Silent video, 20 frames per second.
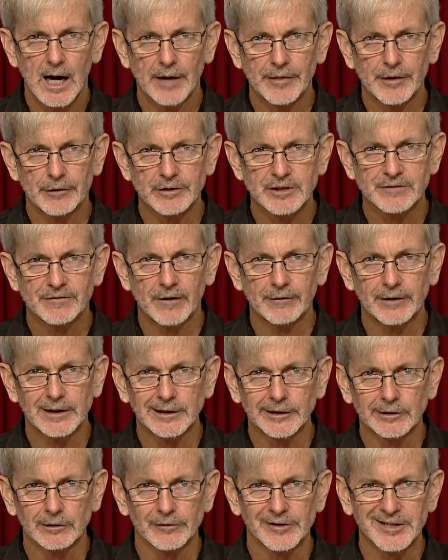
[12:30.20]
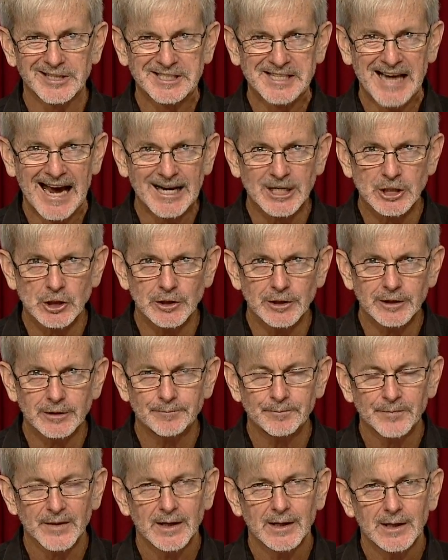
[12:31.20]
there is very little that is actioned,
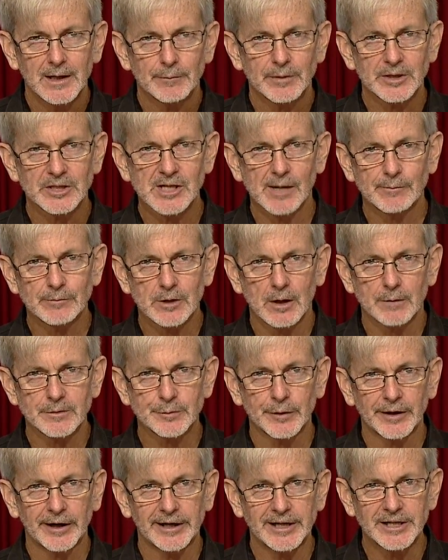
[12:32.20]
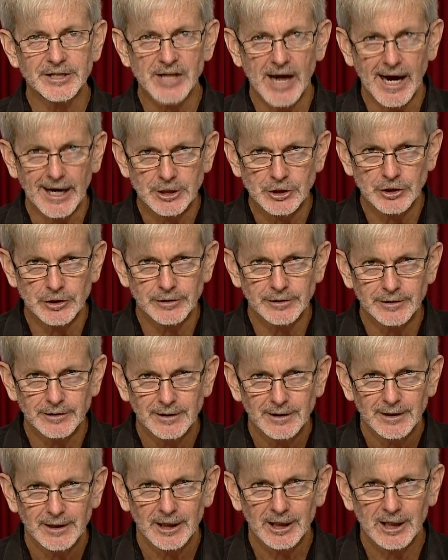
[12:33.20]
but sometimes when it is actioned,
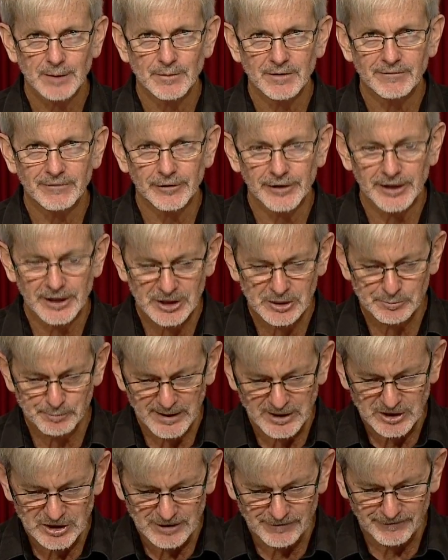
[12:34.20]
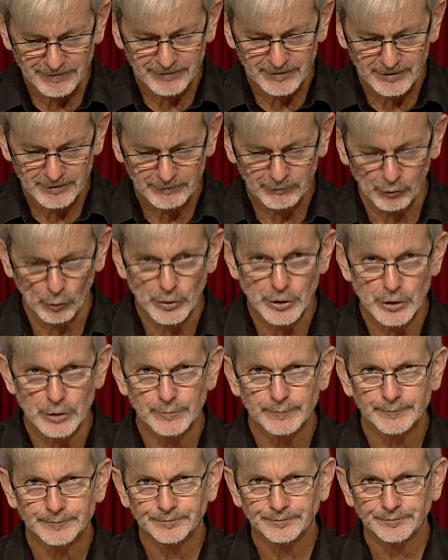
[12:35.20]
it can be very expensive for you.
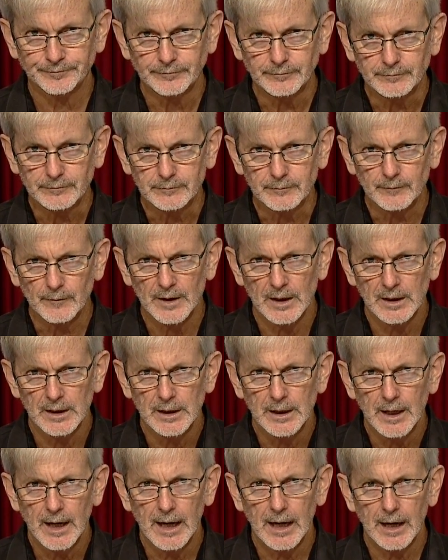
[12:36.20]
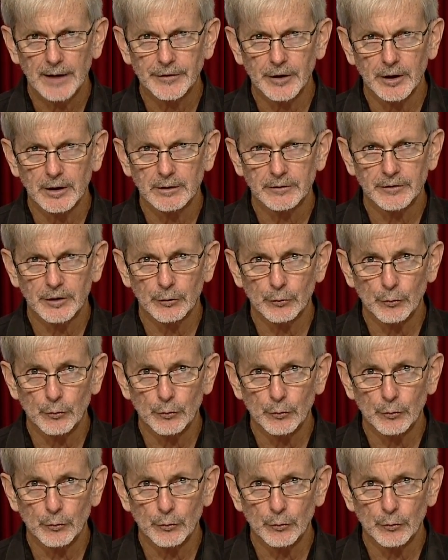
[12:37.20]
The